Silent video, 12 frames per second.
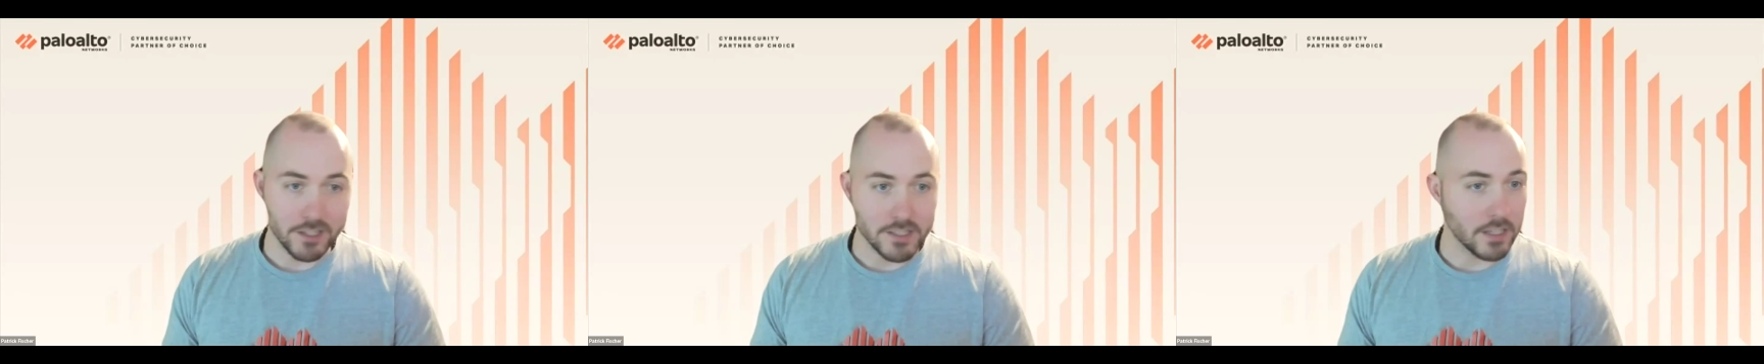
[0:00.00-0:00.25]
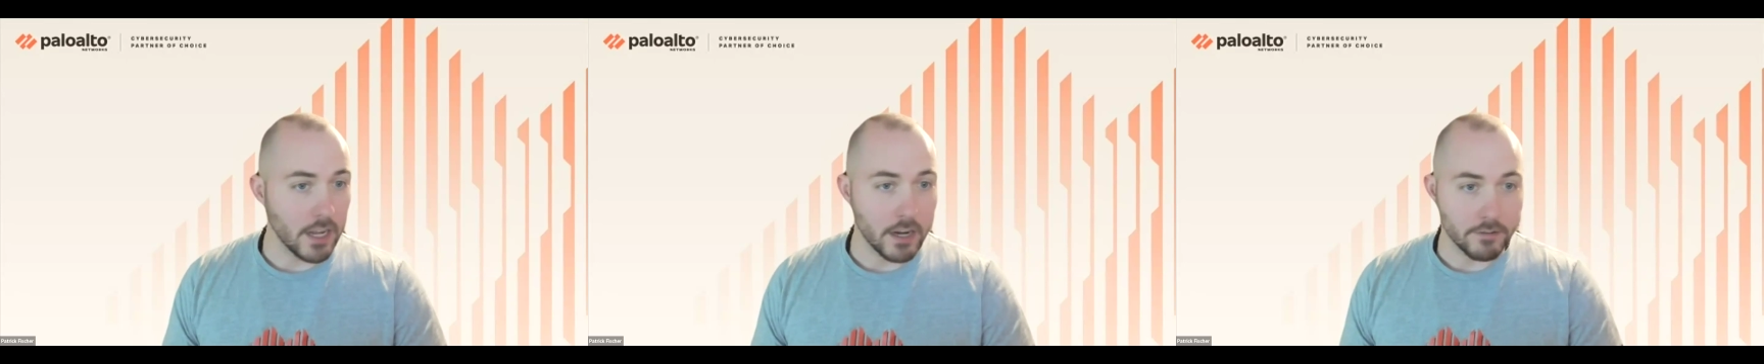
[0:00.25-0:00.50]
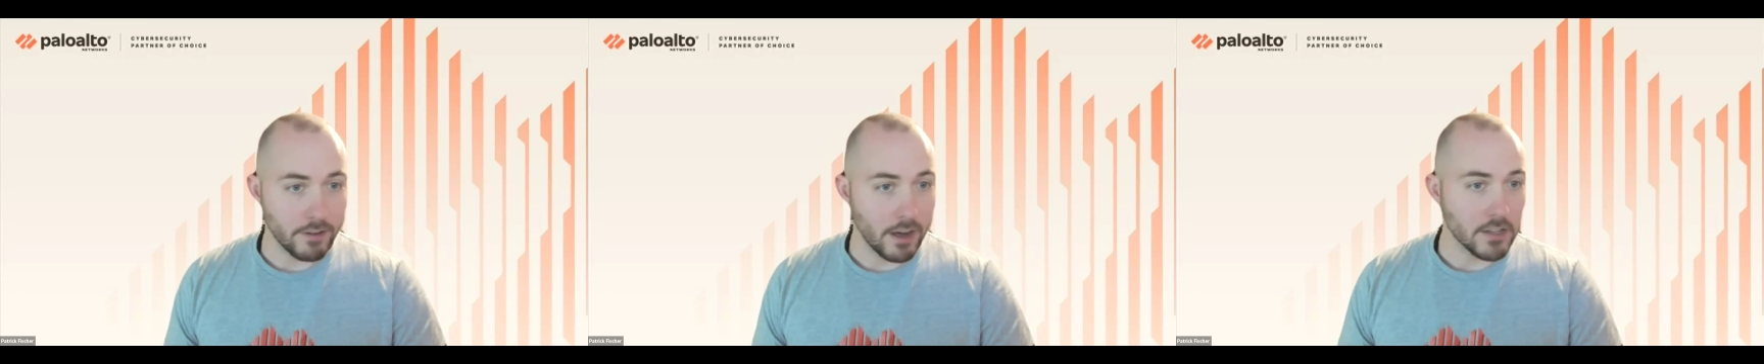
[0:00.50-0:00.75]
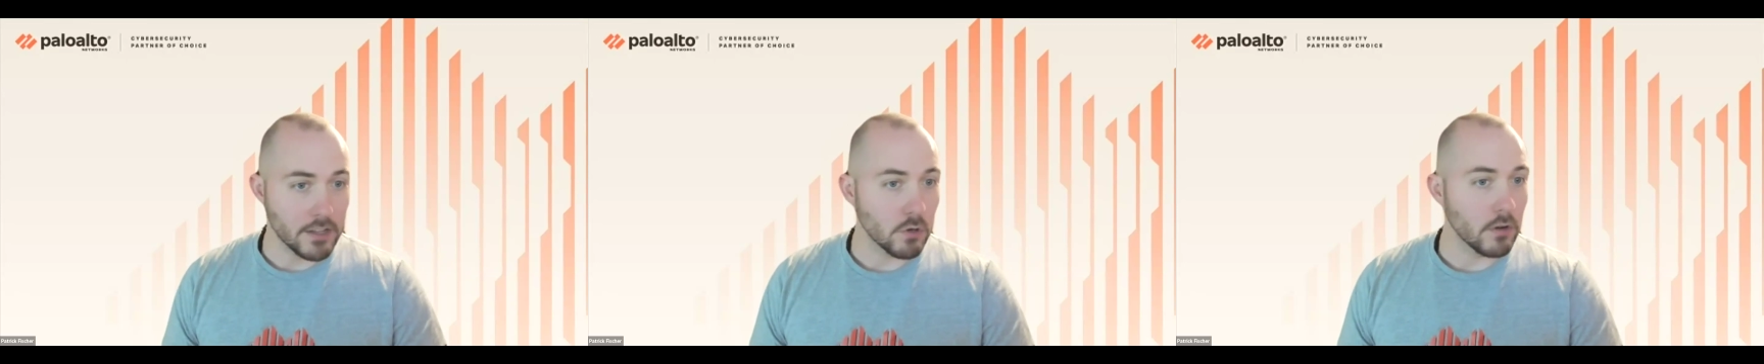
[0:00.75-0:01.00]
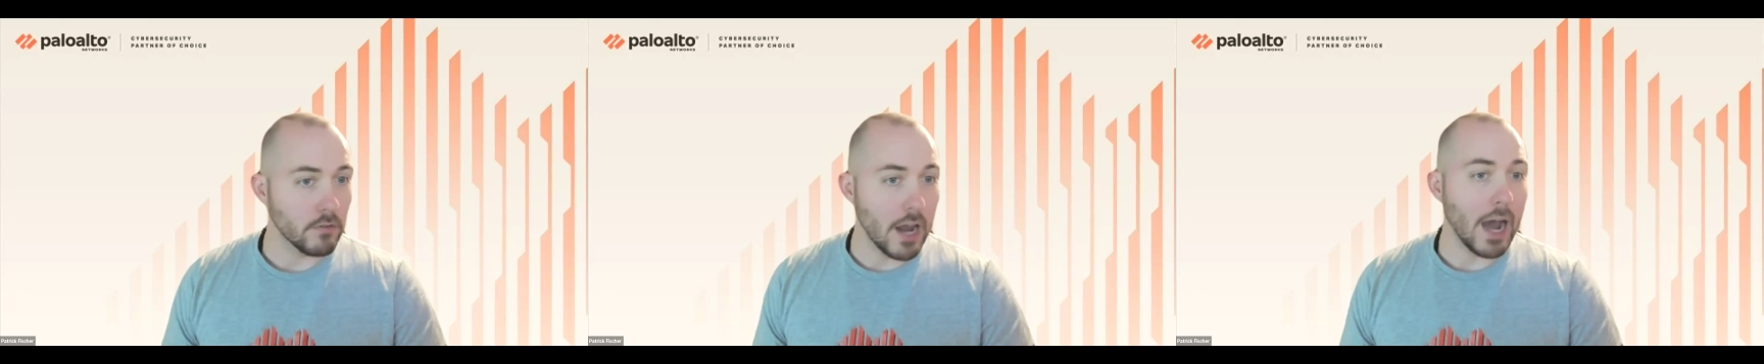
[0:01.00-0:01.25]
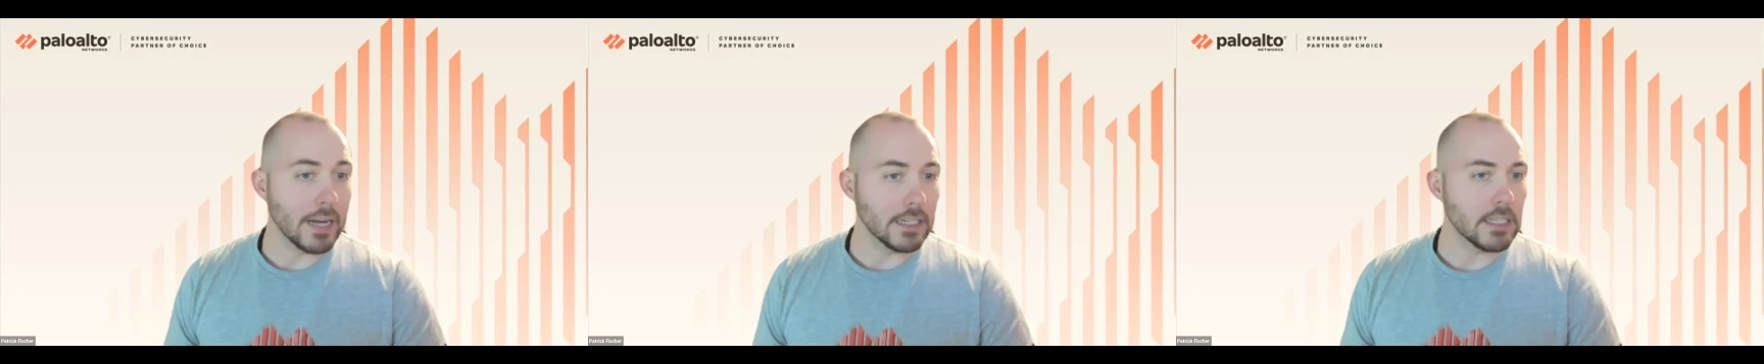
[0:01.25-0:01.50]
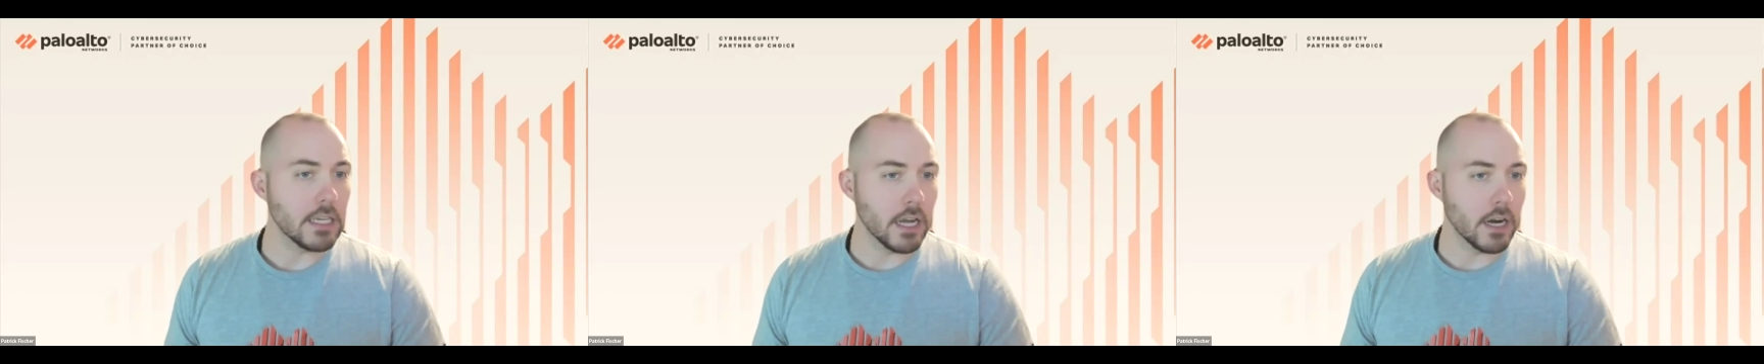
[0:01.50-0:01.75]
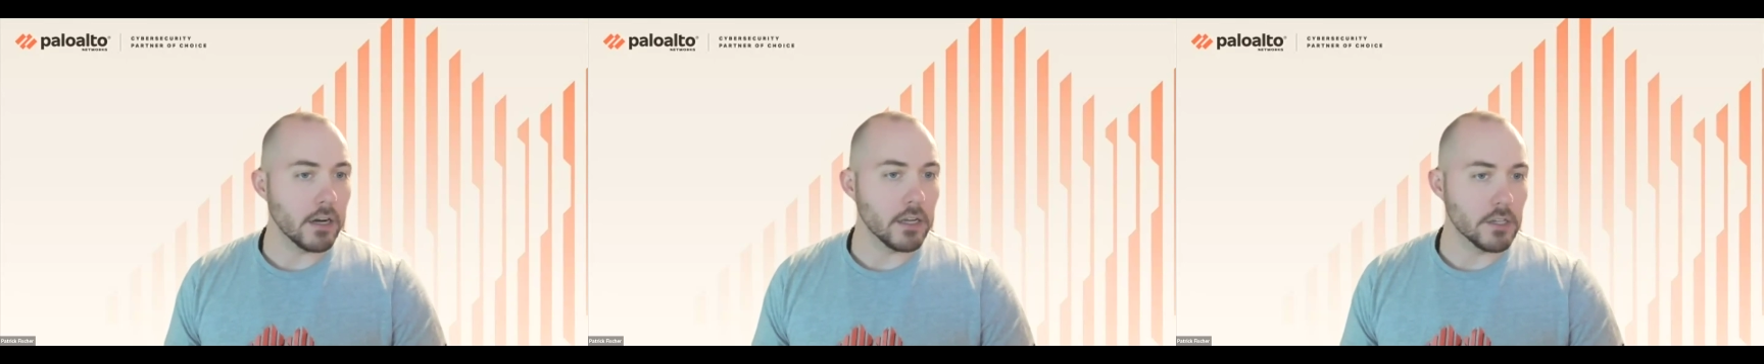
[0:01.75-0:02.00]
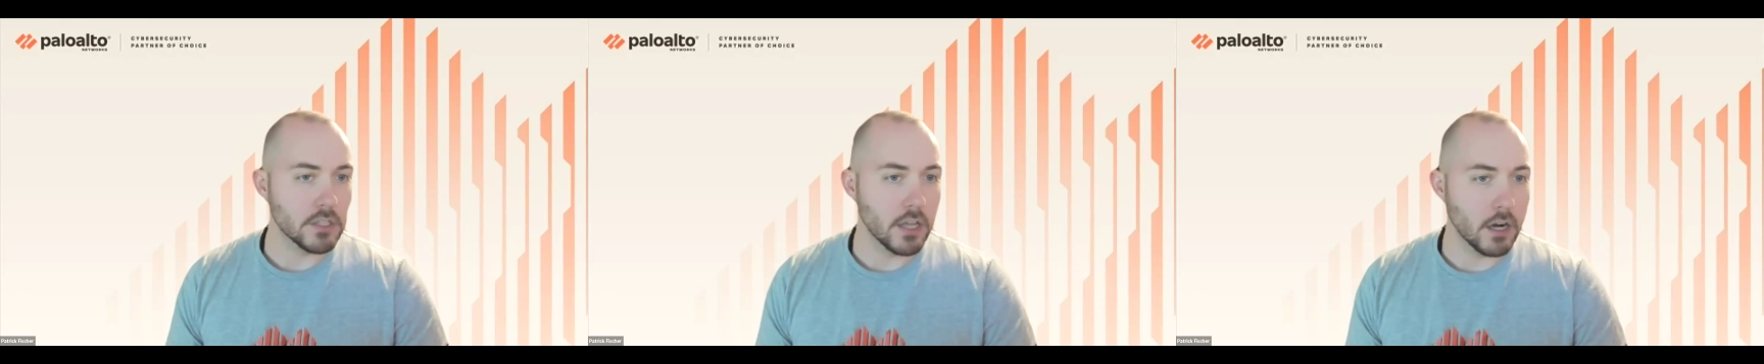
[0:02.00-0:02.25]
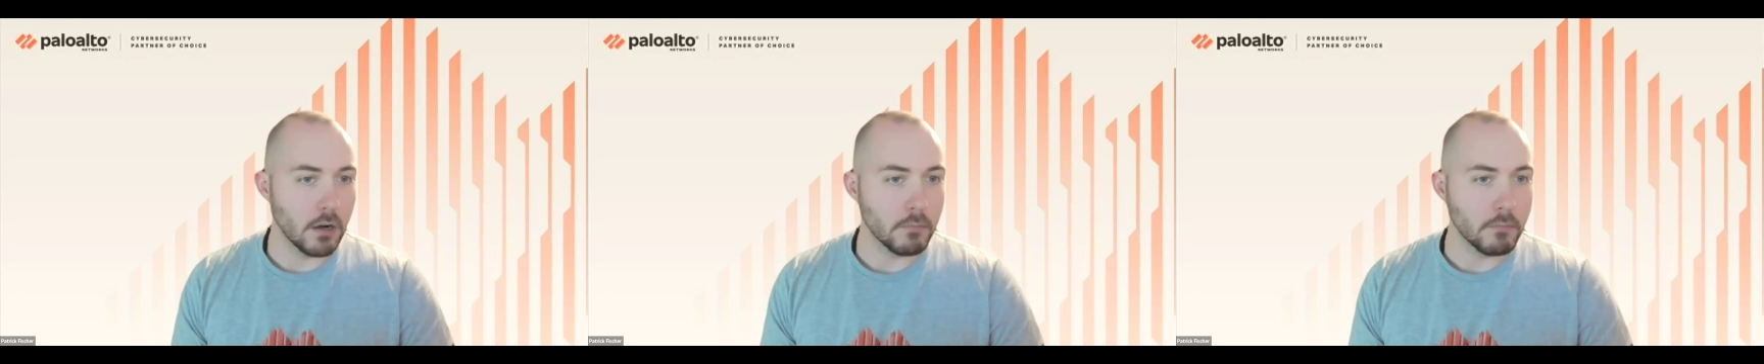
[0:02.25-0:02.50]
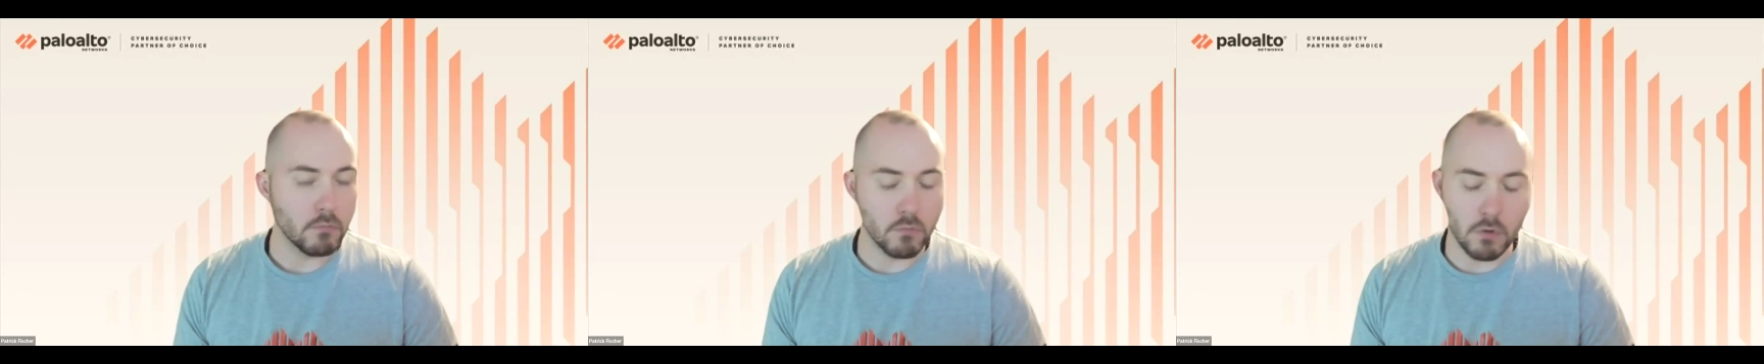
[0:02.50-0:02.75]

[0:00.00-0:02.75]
has identified sort of 9 key areas that are